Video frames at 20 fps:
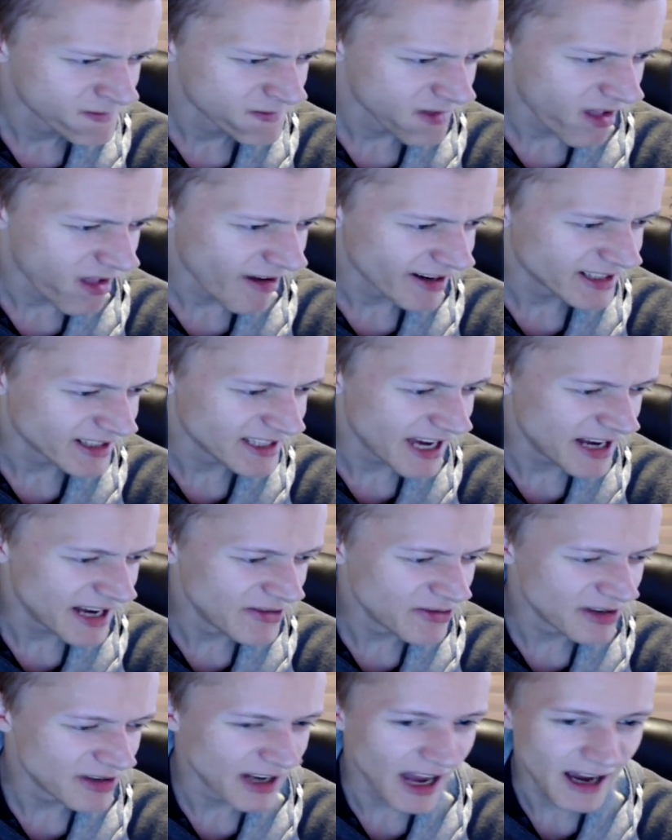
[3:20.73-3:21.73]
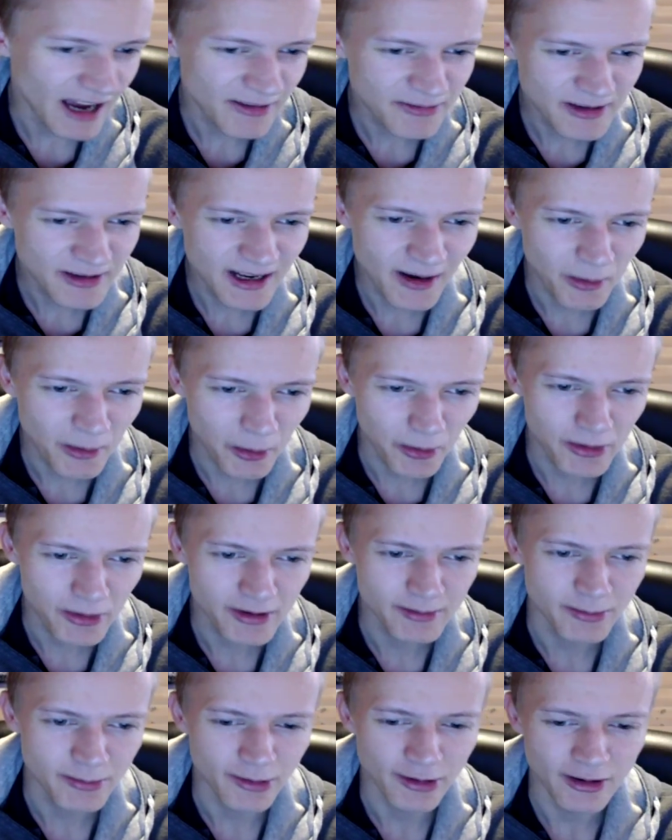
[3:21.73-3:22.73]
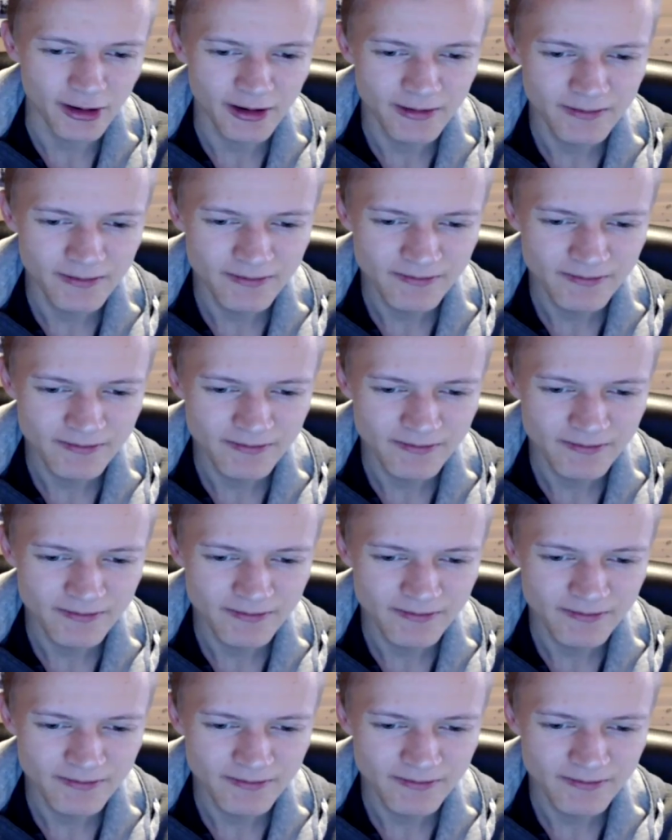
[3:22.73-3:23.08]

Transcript: Like genuinely, I feel horrible.